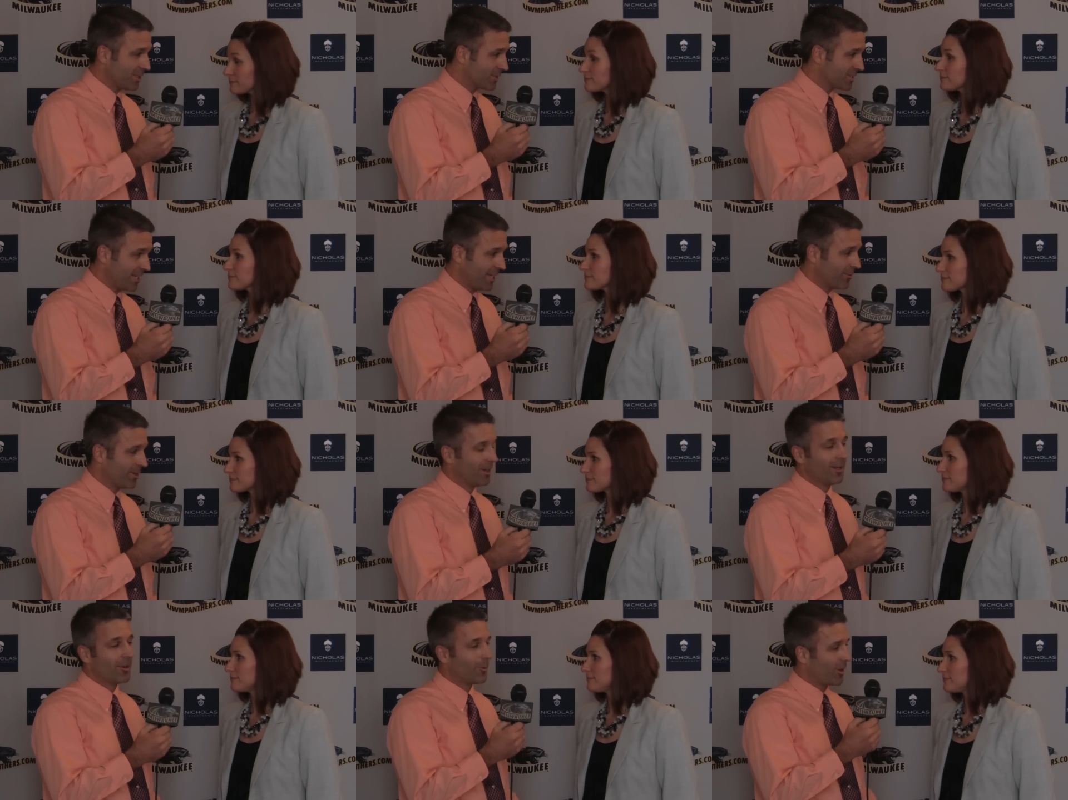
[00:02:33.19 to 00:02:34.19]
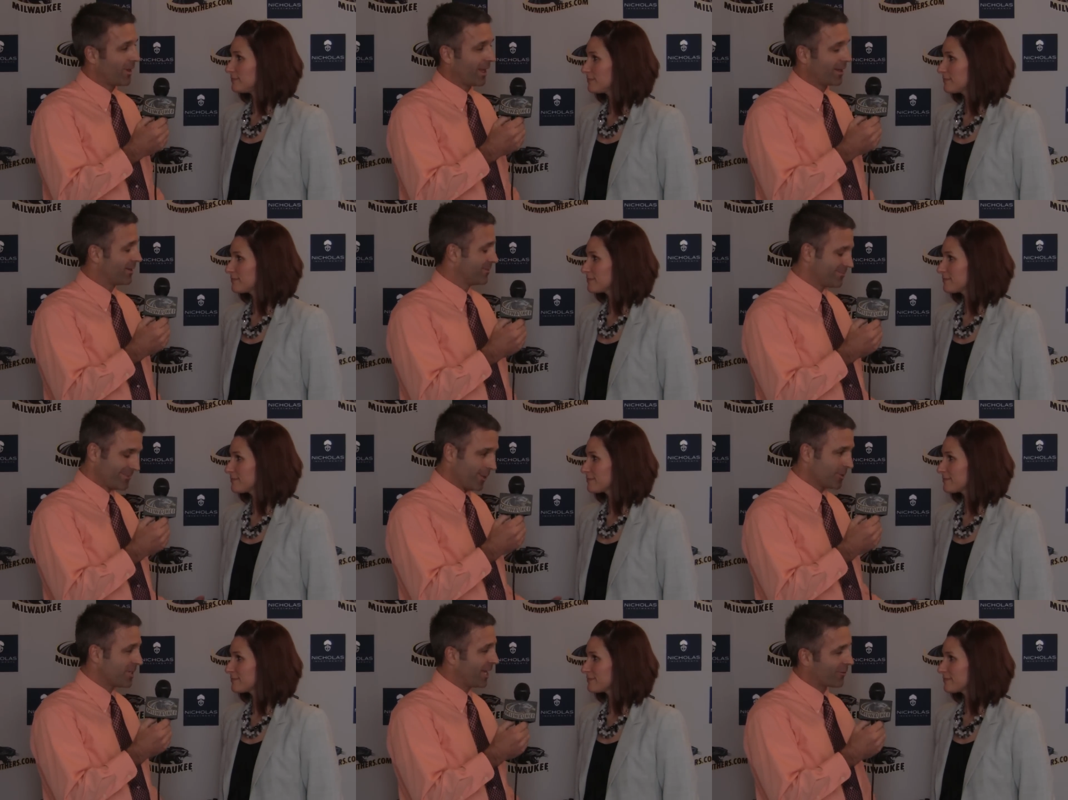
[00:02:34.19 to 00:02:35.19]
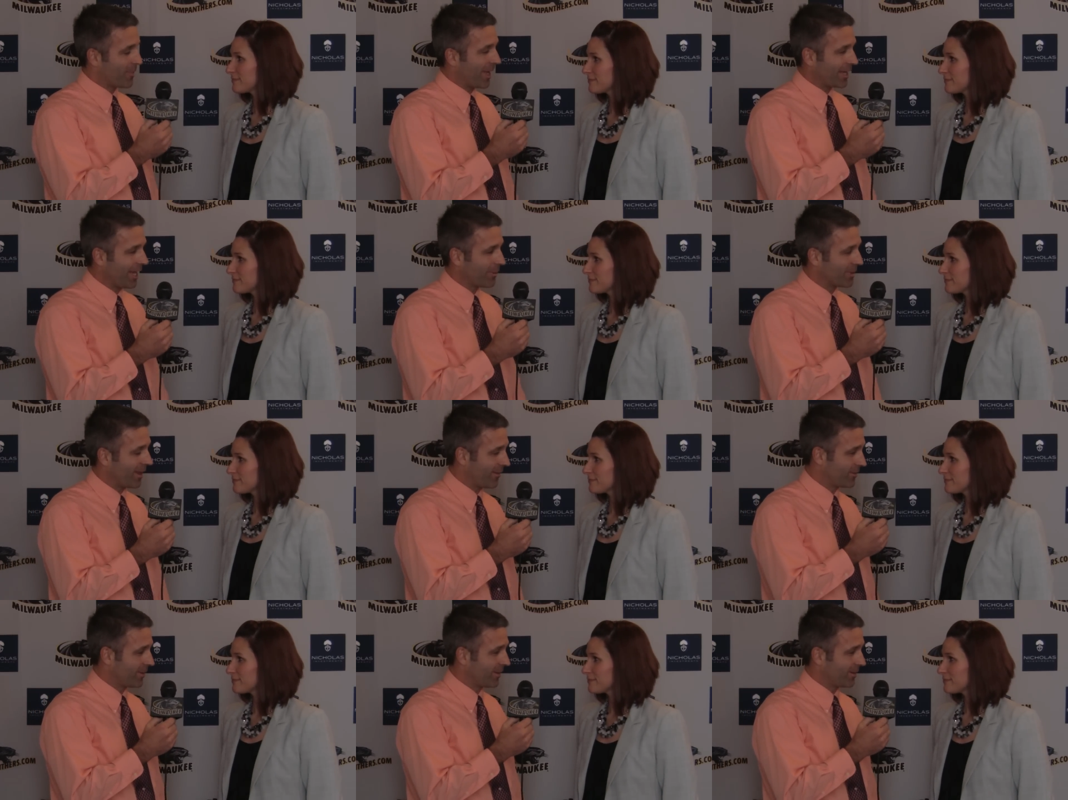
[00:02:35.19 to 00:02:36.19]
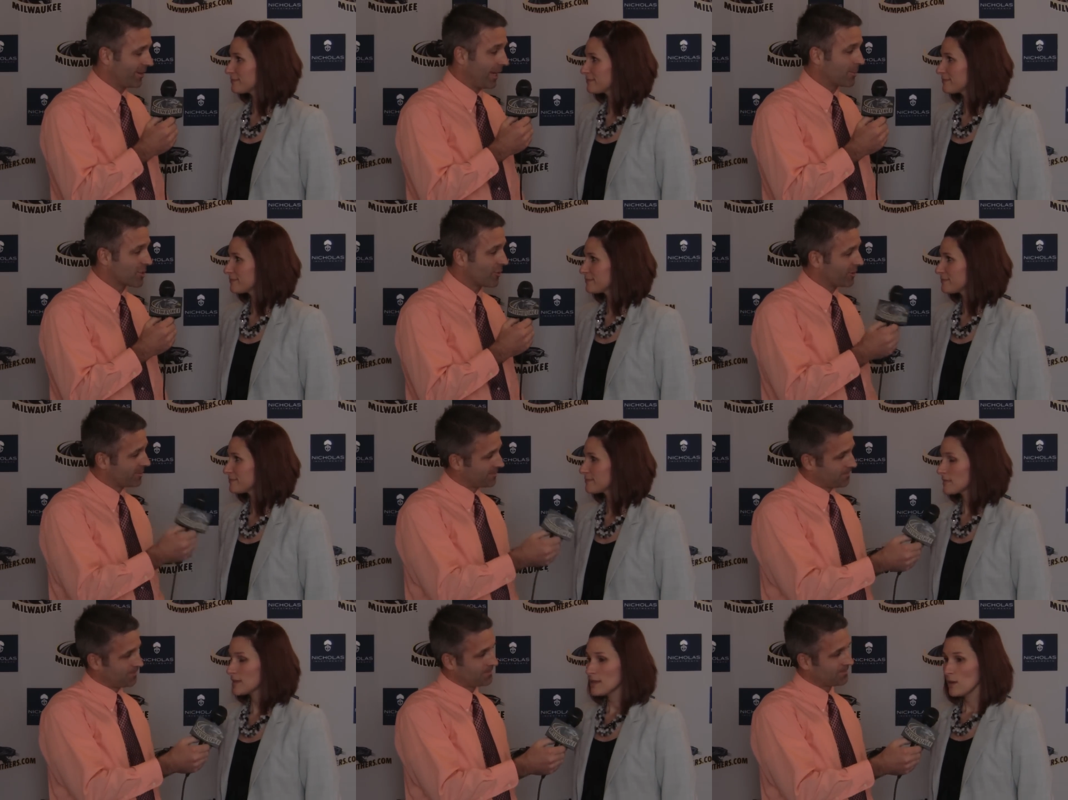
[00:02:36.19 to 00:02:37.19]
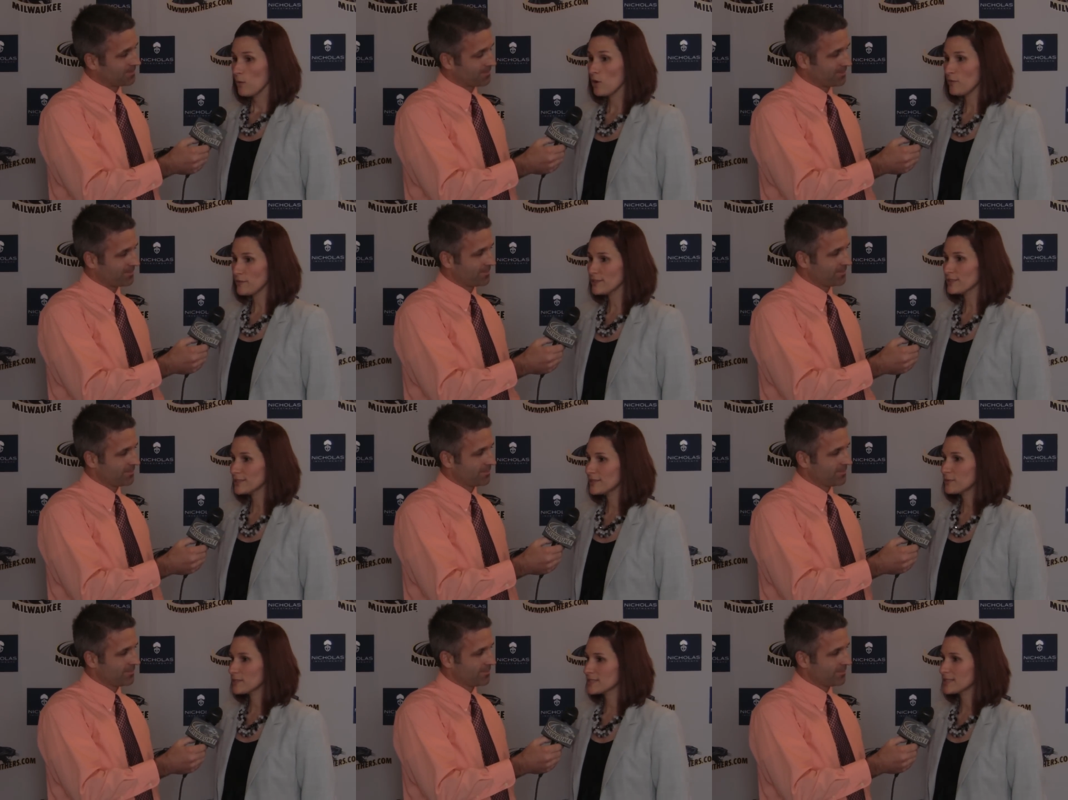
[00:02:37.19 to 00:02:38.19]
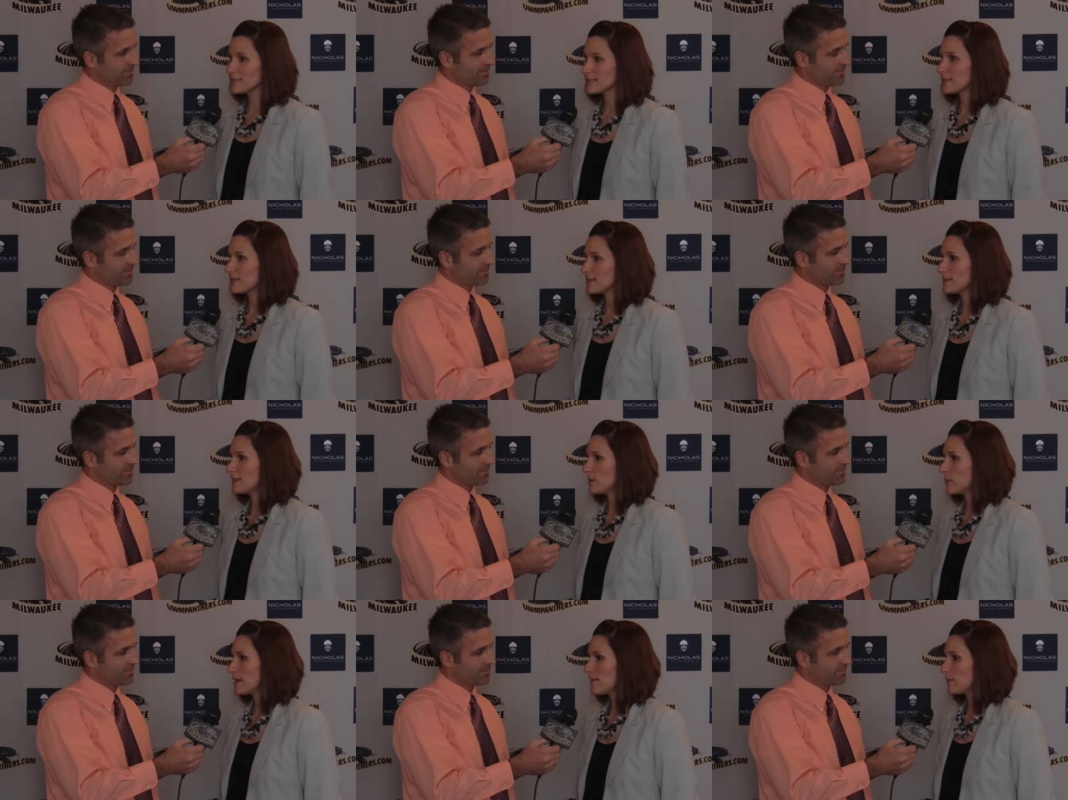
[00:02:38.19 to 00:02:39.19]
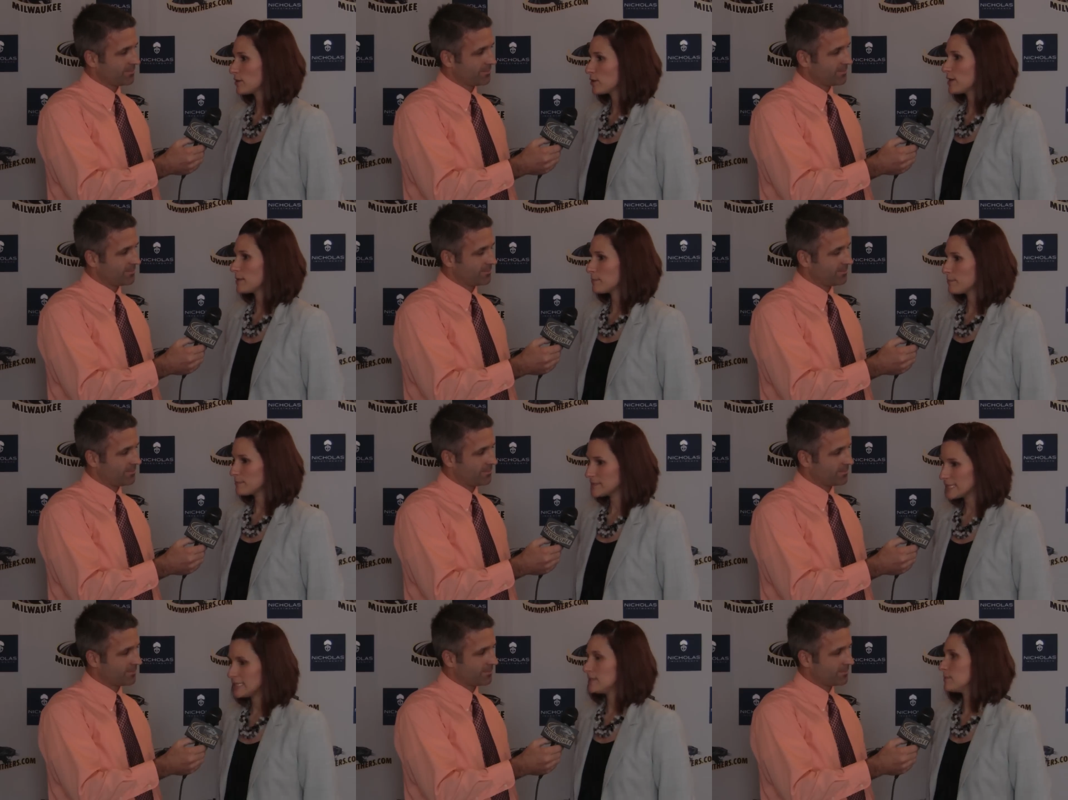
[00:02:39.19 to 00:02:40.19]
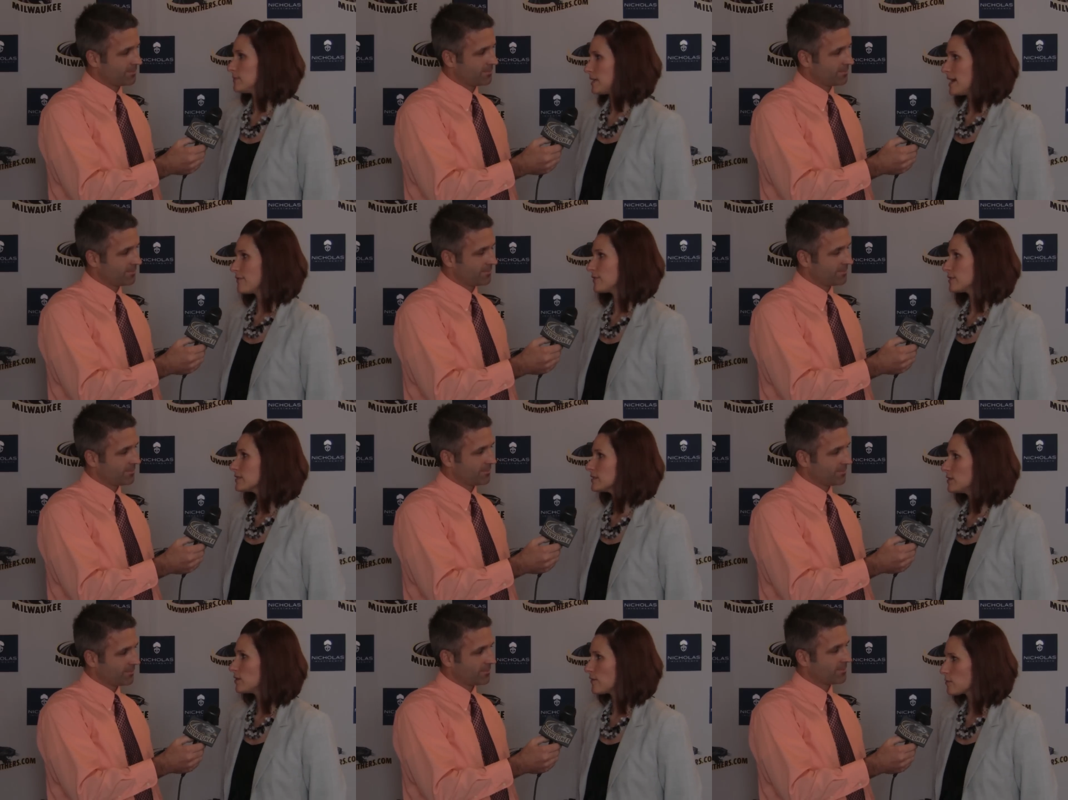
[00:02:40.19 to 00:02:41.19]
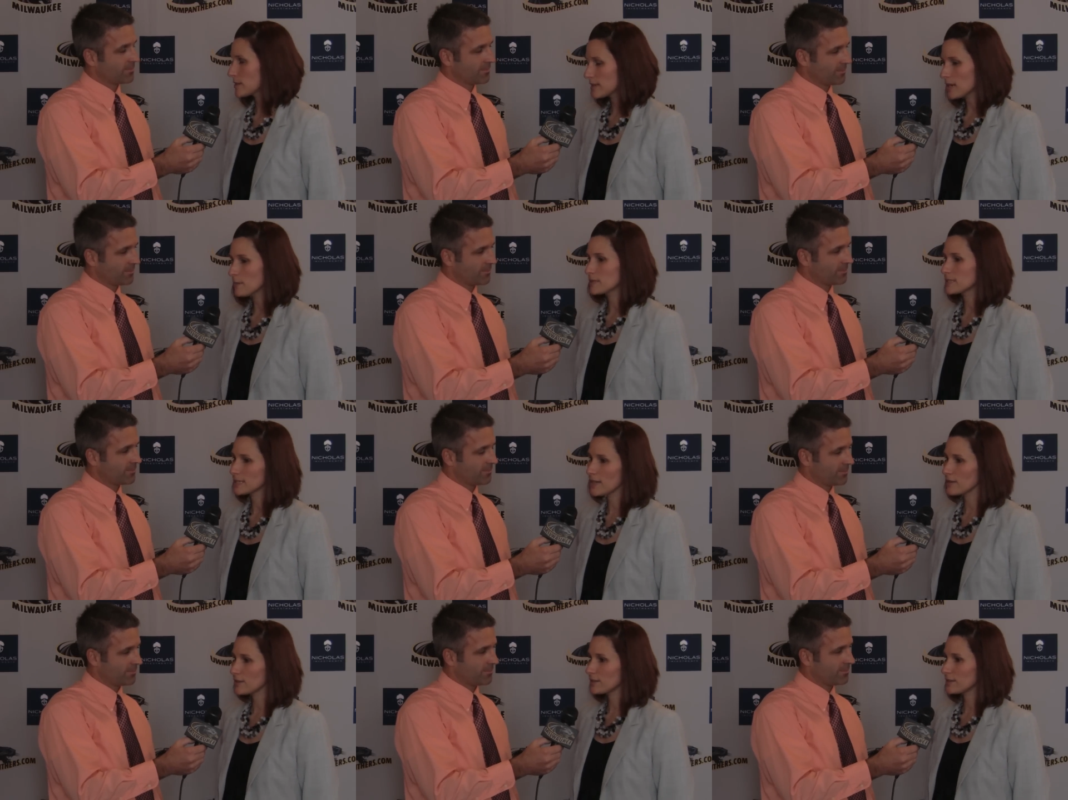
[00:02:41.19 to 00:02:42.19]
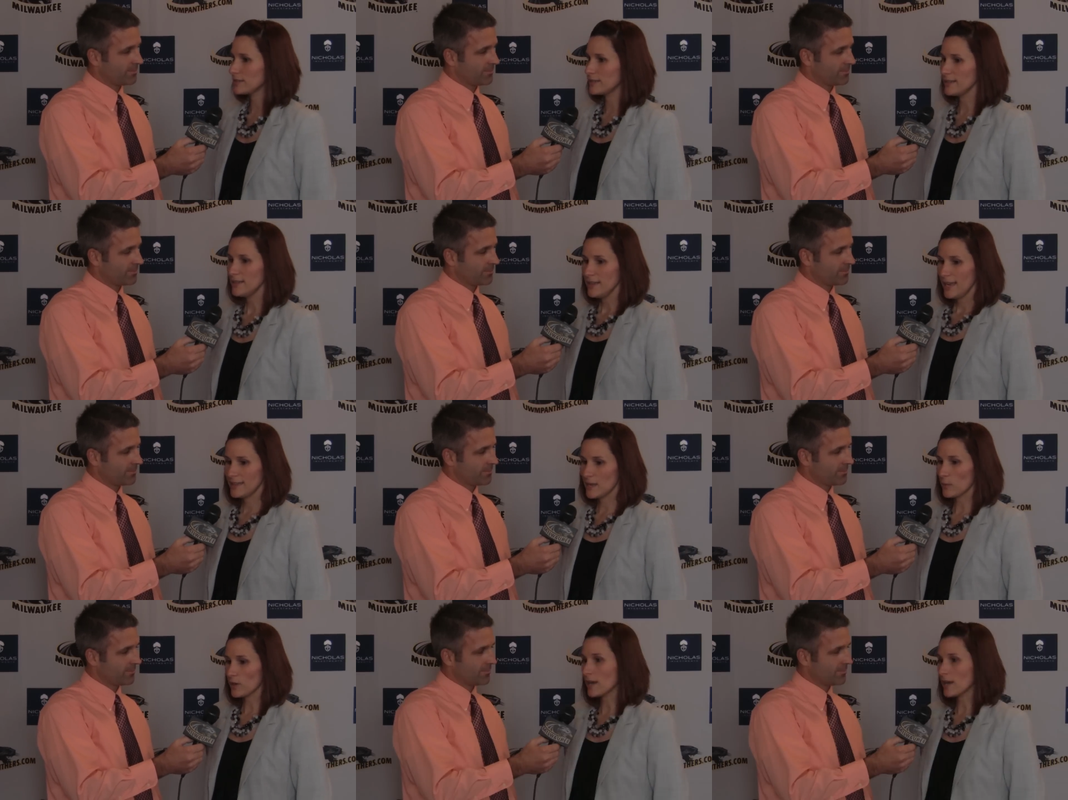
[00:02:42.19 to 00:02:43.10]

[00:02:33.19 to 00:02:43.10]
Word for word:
Speaker 1: your team, what are they going to you know take from that game when they, after the, the game is over?
Speaker 2: Well, hopefully they'll leave with a sense that that we have a great team effort. You know, everybody comes together and, and that we're